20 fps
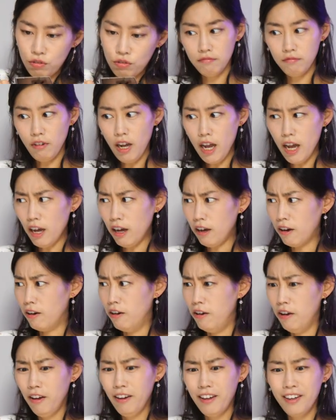
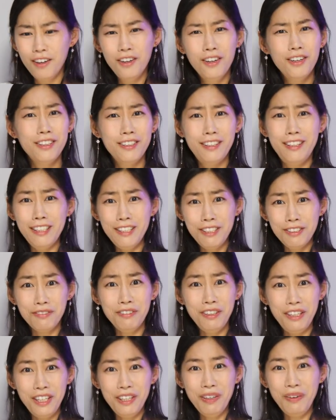wow! This
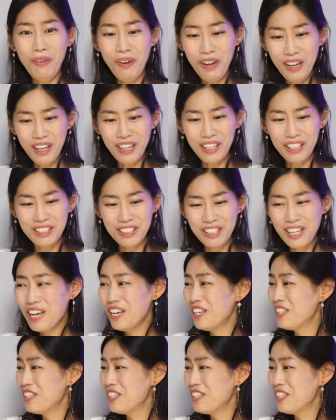really works.